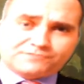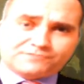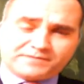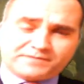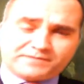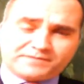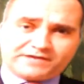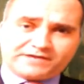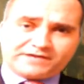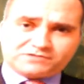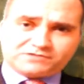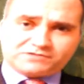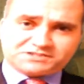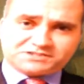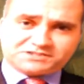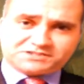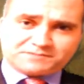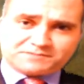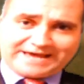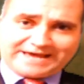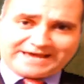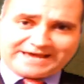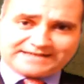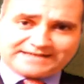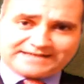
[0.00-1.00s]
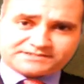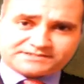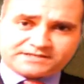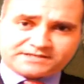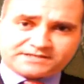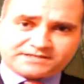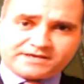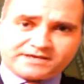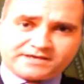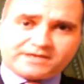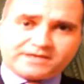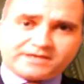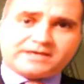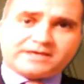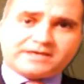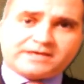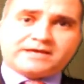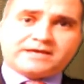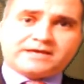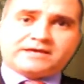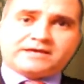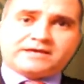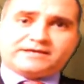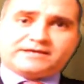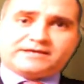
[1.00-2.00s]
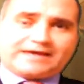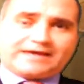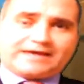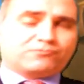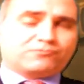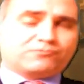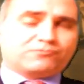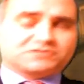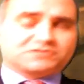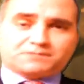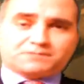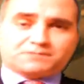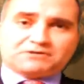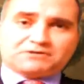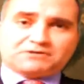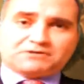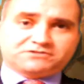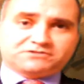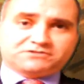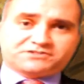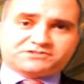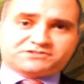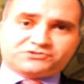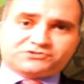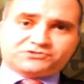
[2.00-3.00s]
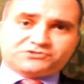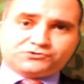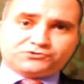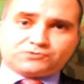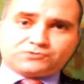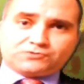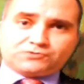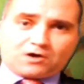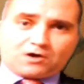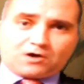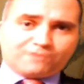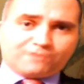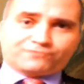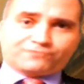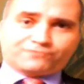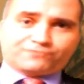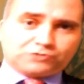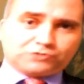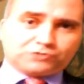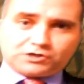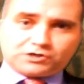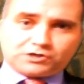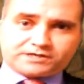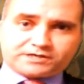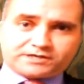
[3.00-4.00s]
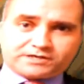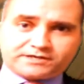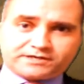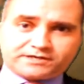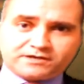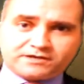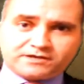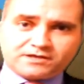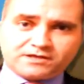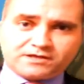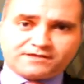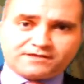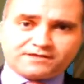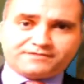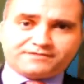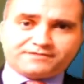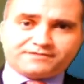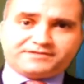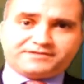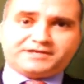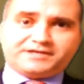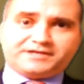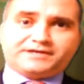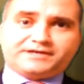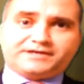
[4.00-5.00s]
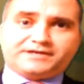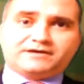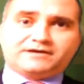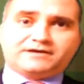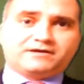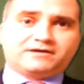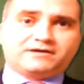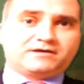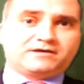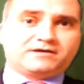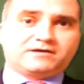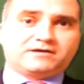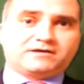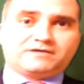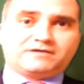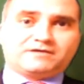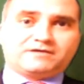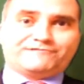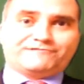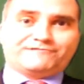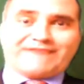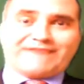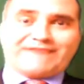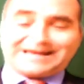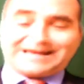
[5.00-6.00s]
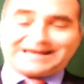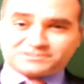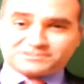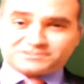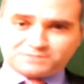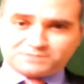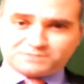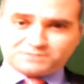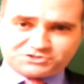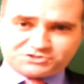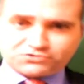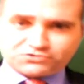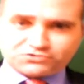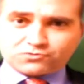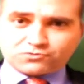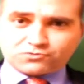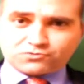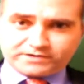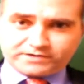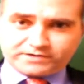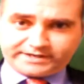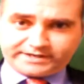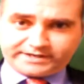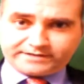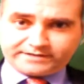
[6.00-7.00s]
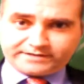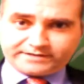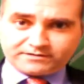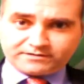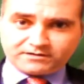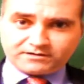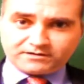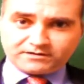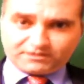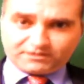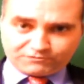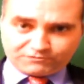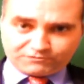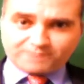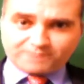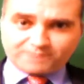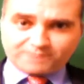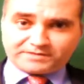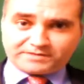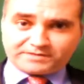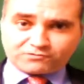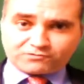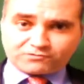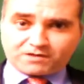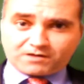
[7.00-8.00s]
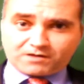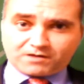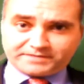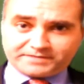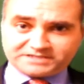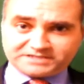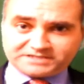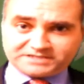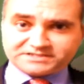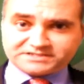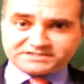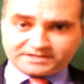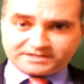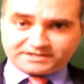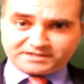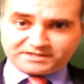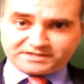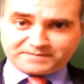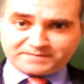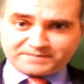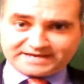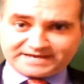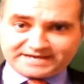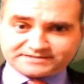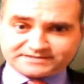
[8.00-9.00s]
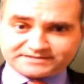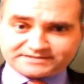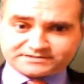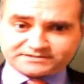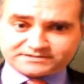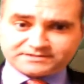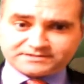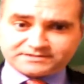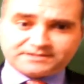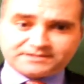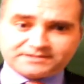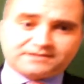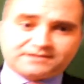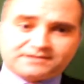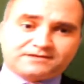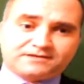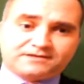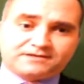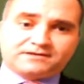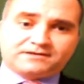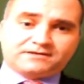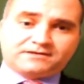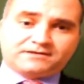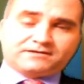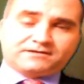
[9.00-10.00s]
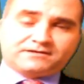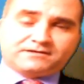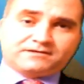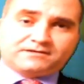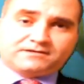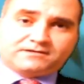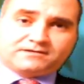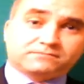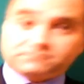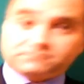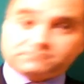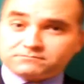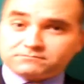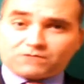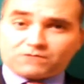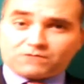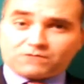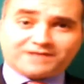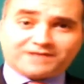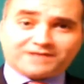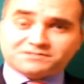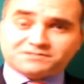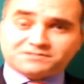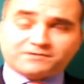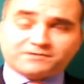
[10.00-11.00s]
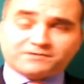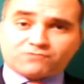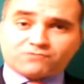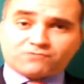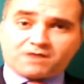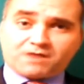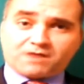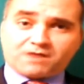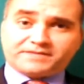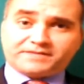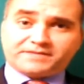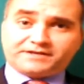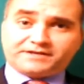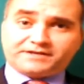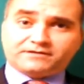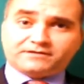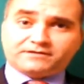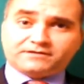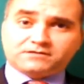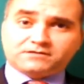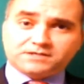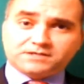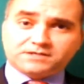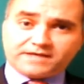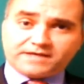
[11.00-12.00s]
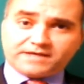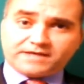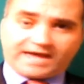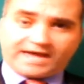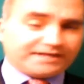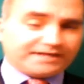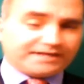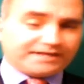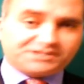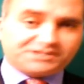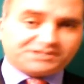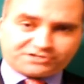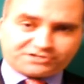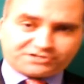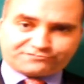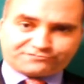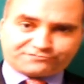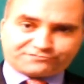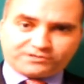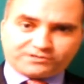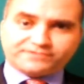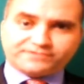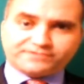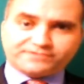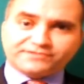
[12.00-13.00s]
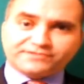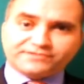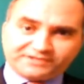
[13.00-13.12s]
from Gingrich's past, yet we're supposed to overlook the vast majority of what Mitt Romney has done in the past. Why is Mitt Romney any different